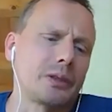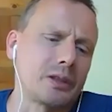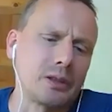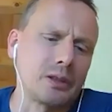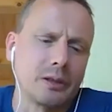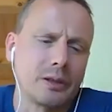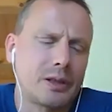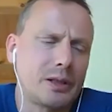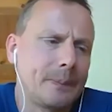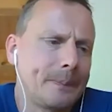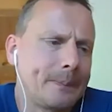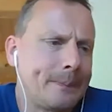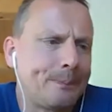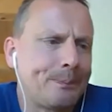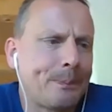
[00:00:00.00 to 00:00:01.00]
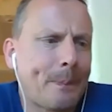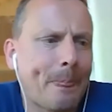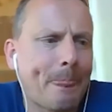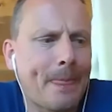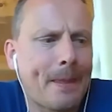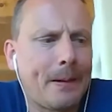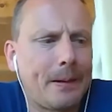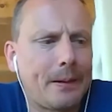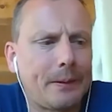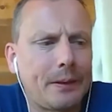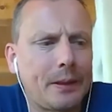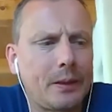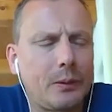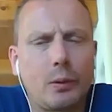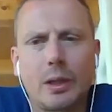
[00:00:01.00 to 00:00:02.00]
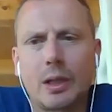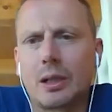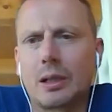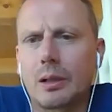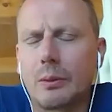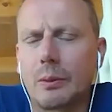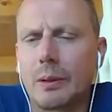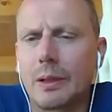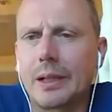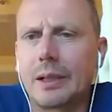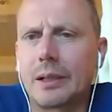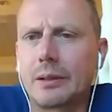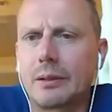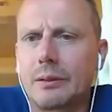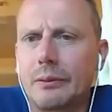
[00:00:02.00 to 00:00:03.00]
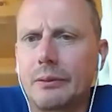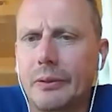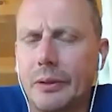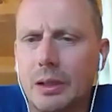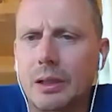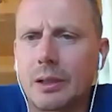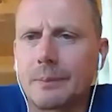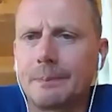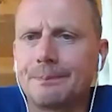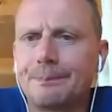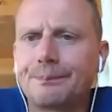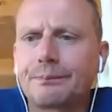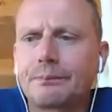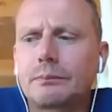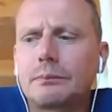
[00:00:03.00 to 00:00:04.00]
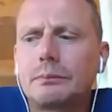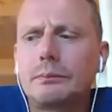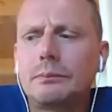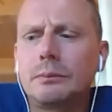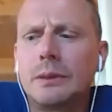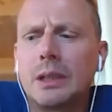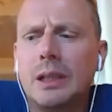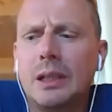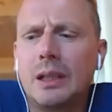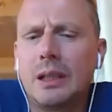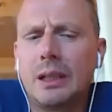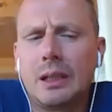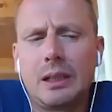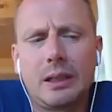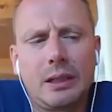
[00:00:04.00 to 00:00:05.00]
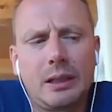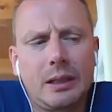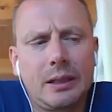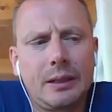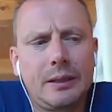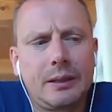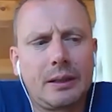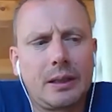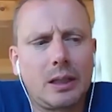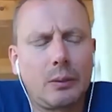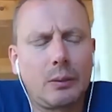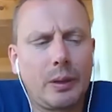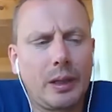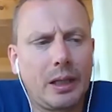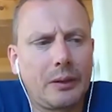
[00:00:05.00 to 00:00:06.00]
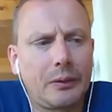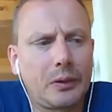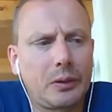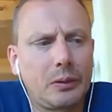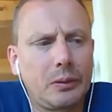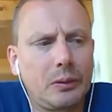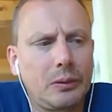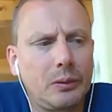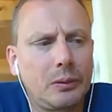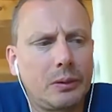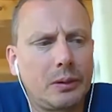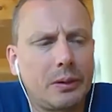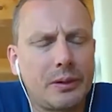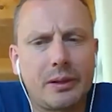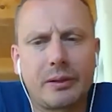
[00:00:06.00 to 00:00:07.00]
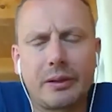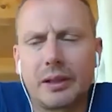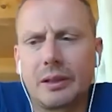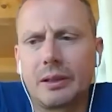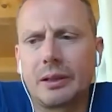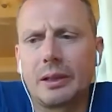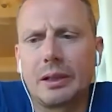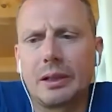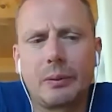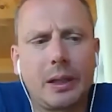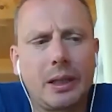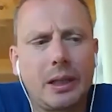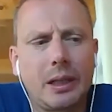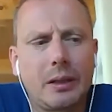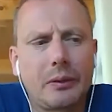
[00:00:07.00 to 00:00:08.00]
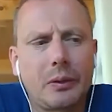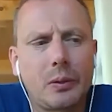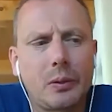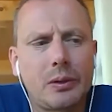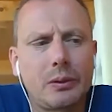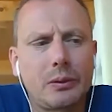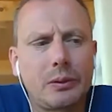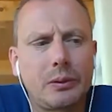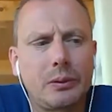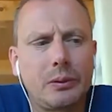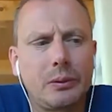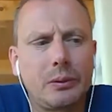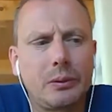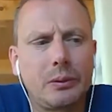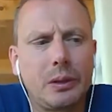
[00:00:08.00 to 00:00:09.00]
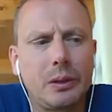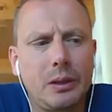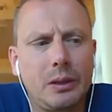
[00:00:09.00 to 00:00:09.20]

technology. I think we are quite far. And now we have to considering that we have also to